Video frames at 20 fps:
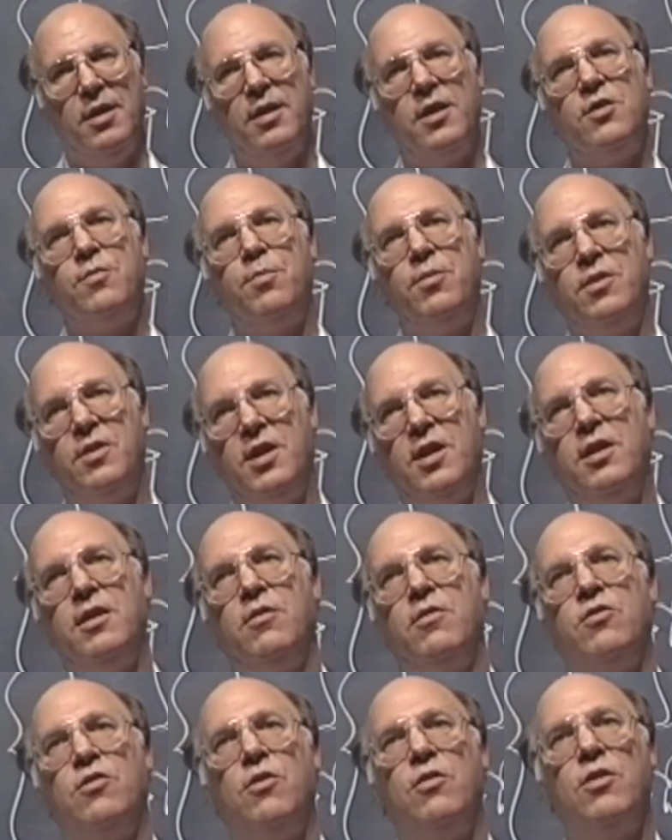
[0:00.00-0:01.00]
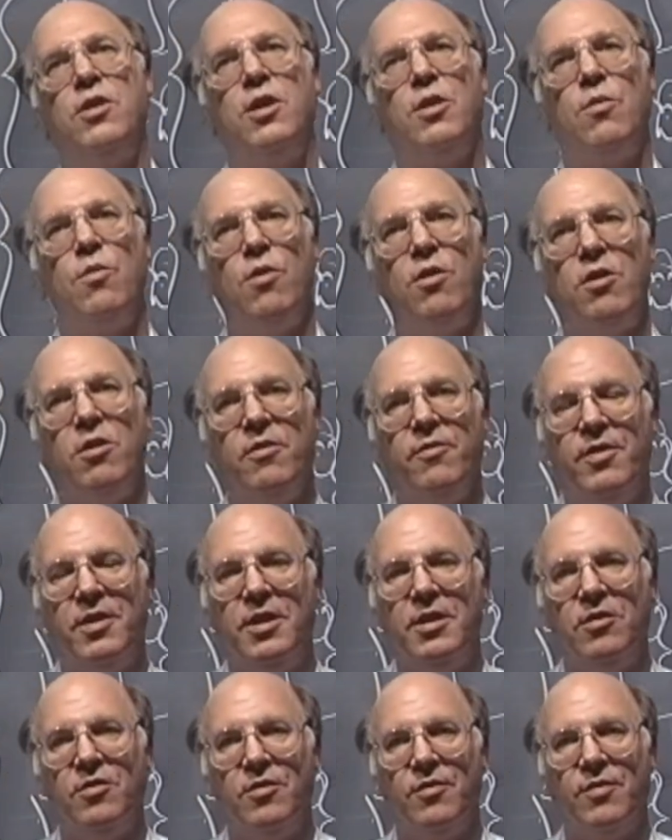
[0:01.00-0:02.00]
Let's pretend there was only 1/4 of an
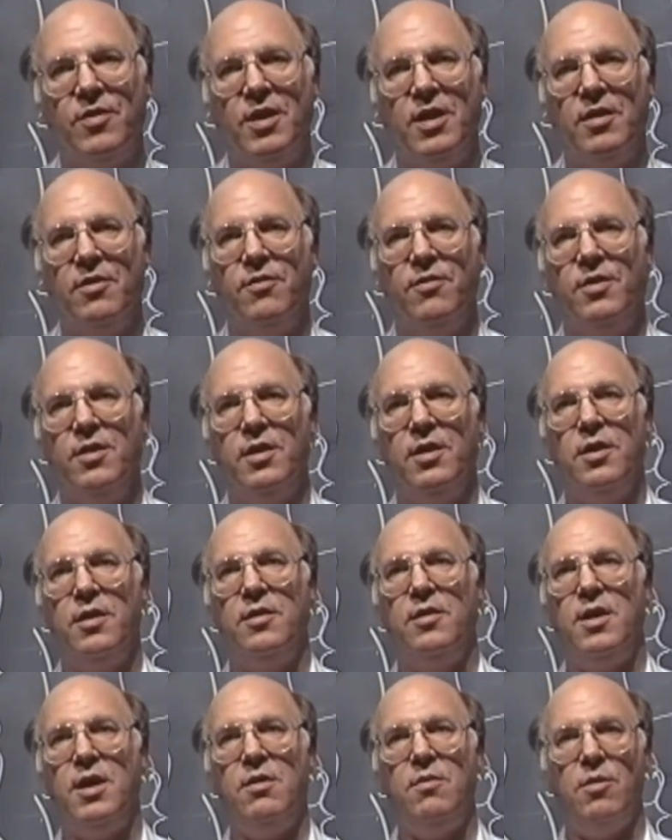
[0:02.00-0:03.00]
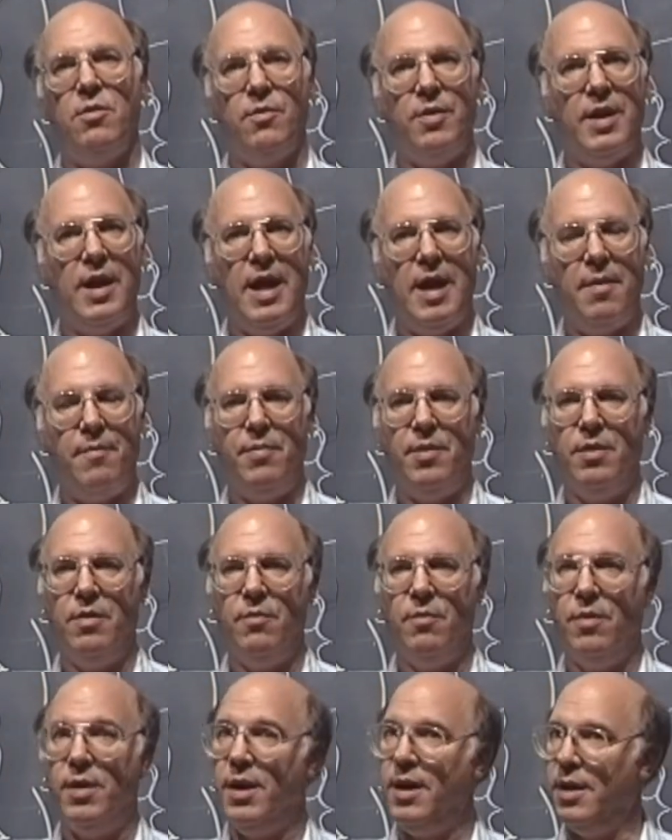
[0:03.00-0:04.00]
inch of give. Then what would happen?
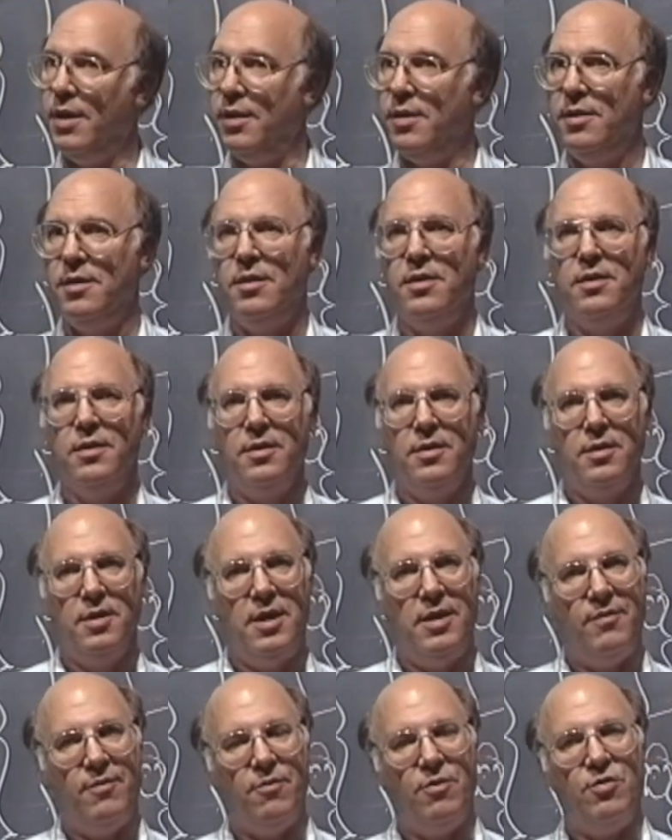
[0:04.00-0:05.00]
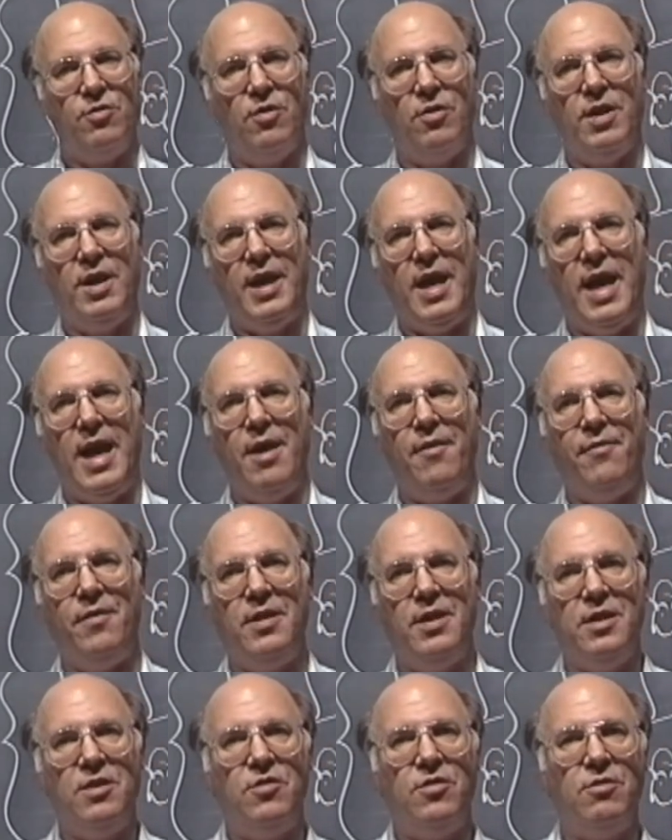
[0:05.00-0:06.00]
Well, if it was only ½
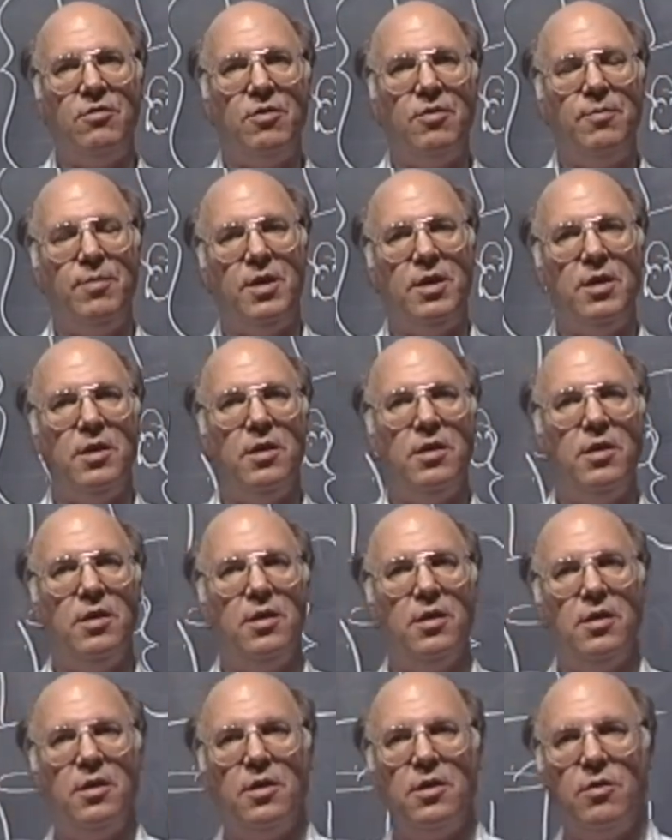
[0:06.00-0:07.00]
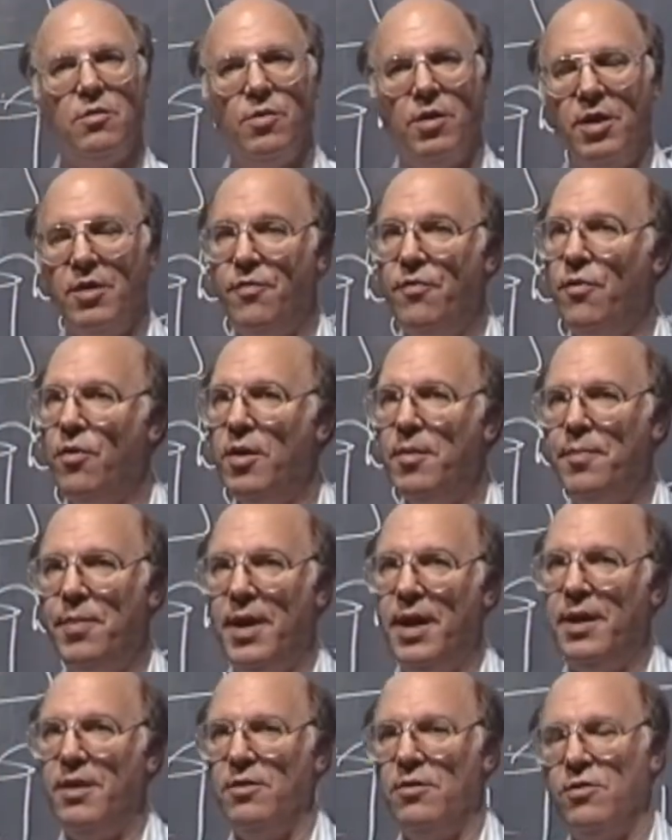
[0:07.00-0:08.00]
an inch, it would be 24
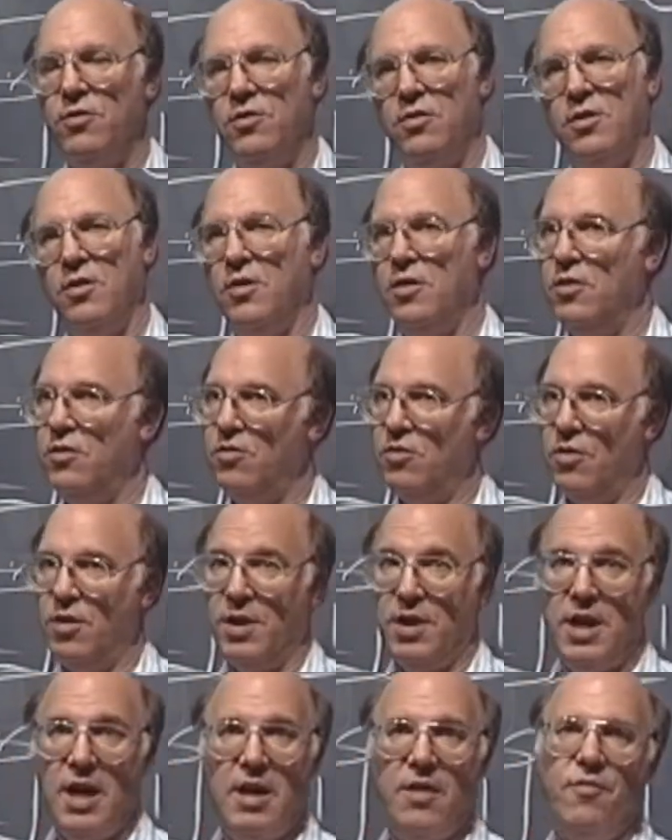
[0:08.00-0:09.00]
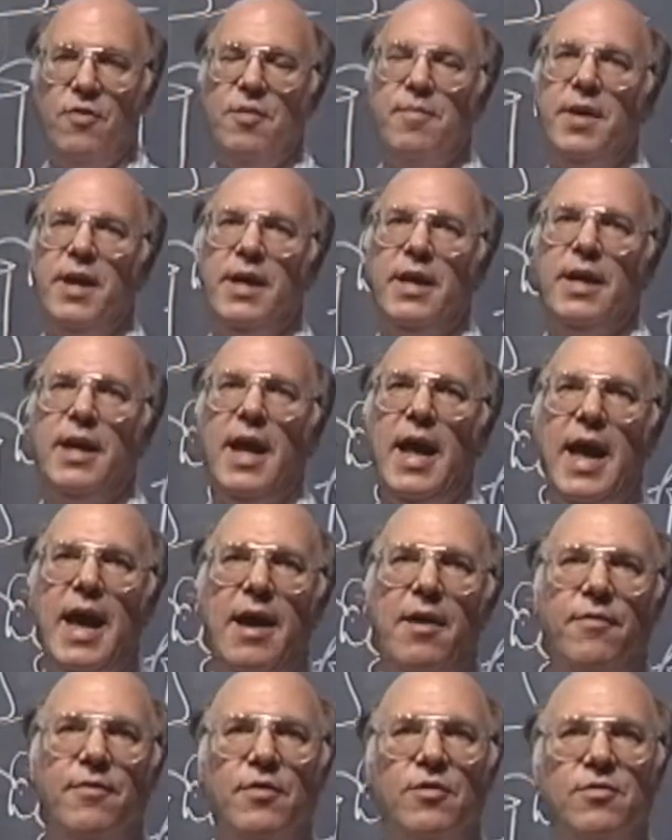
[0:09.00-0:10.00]
pounds. So again, if we make it
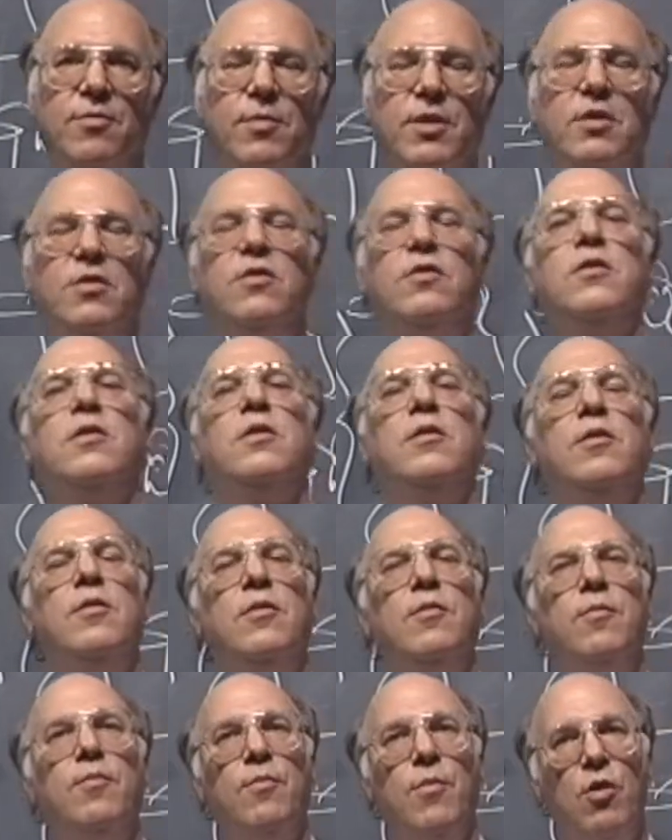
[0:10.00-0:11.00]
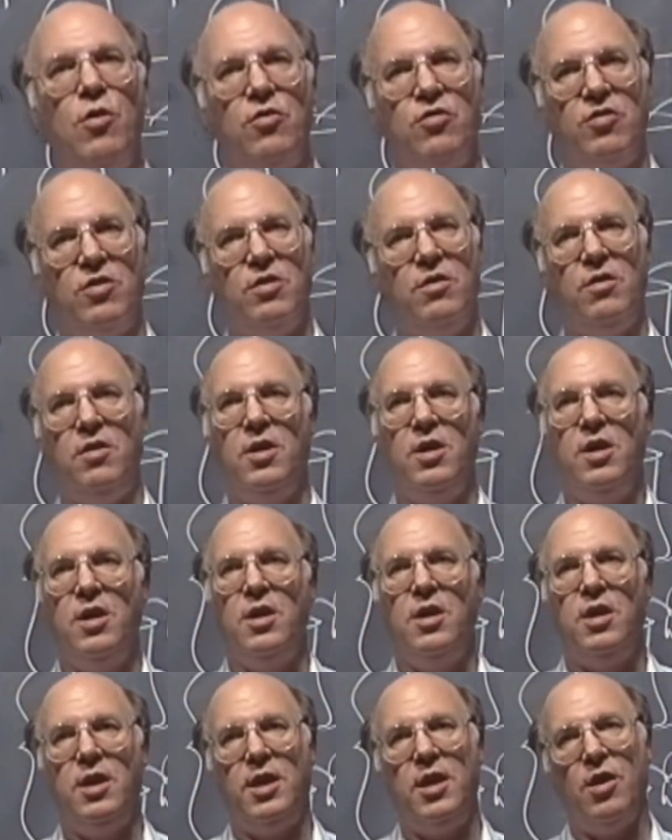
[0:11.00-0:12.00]
half as much motion,
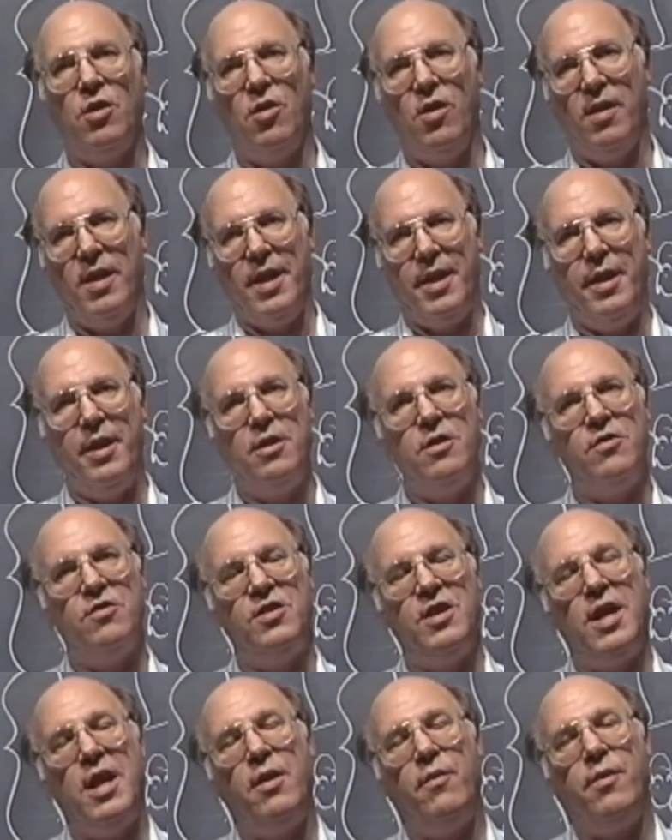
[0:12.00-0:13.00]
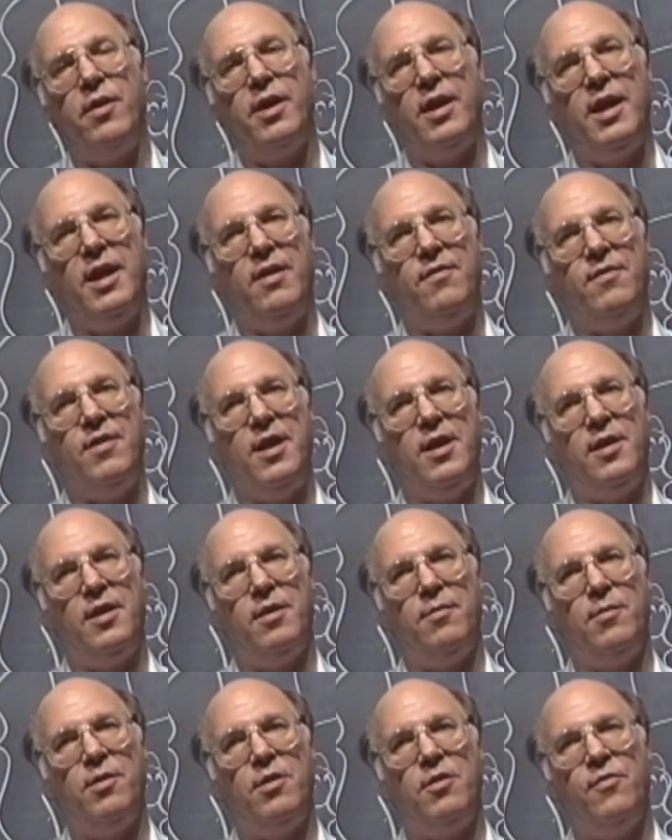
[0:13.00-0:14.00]
to get all that energy out, we're going to have
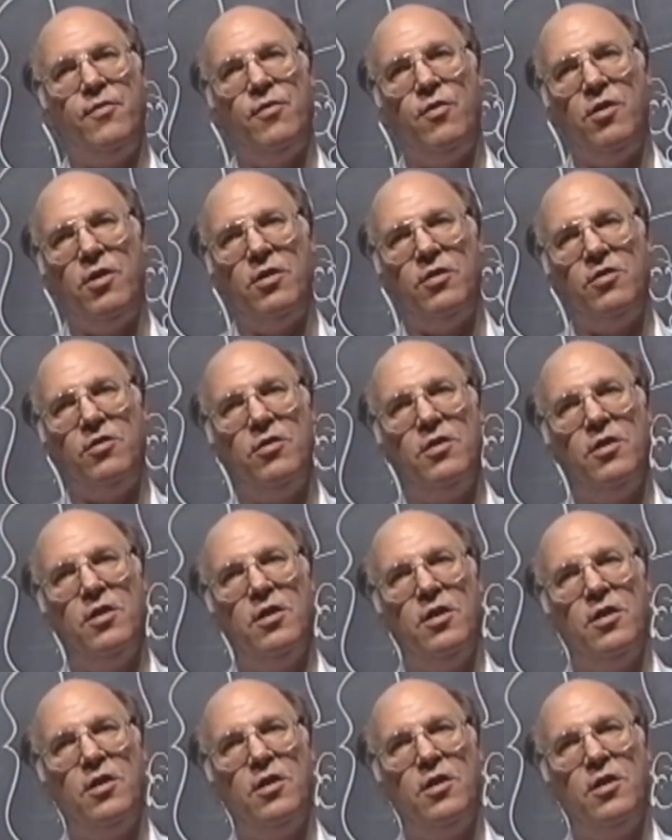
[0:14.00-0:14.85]
double the force.